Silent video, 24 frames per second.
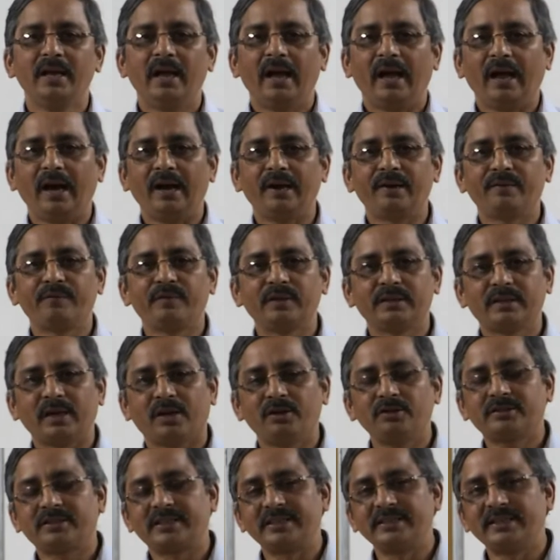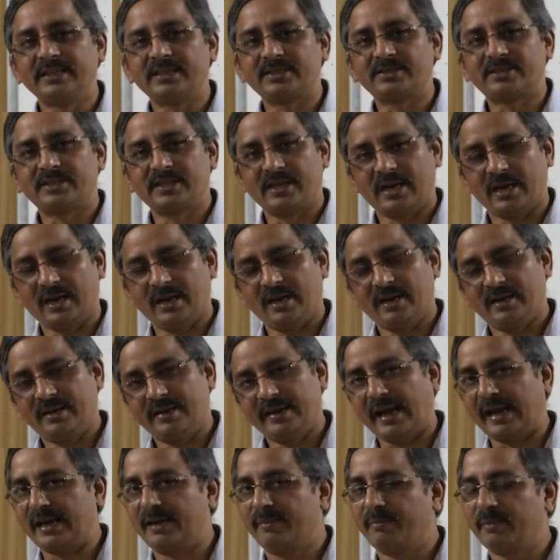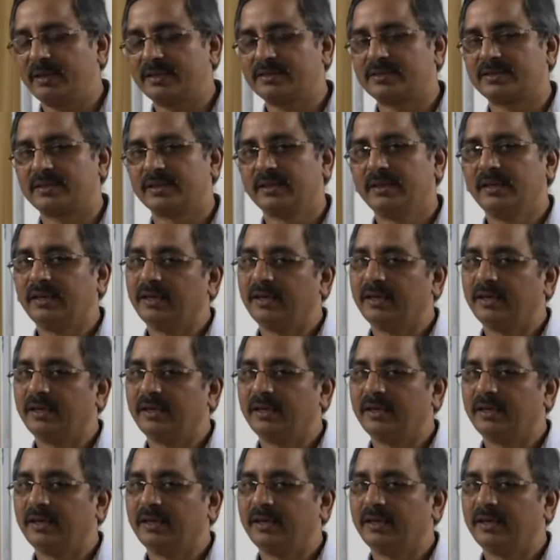and without inertia dynamics